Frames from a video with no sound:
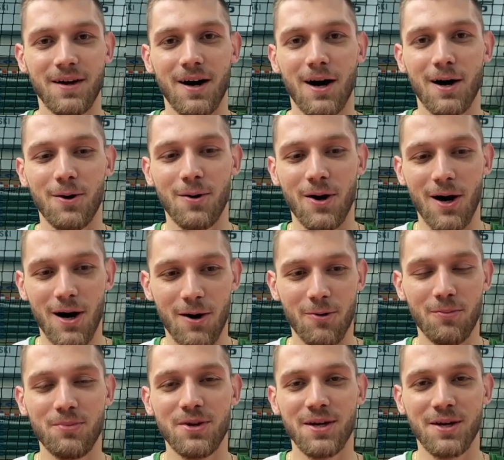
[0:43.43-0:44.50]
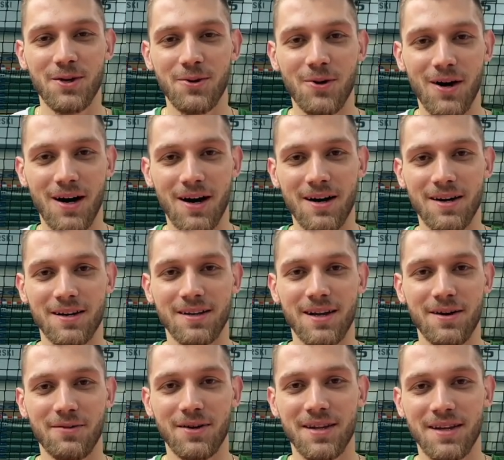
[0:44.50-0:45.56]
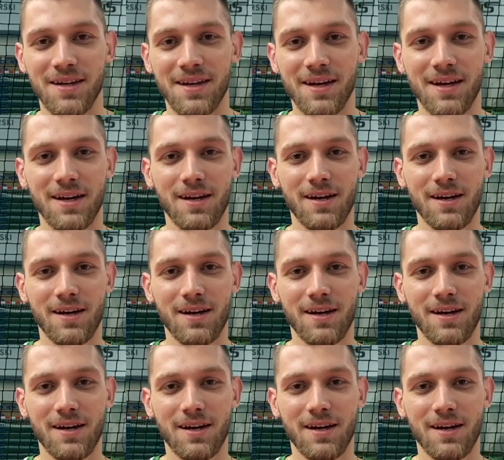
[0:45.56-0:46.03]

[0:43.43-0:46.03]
how big you are and everything,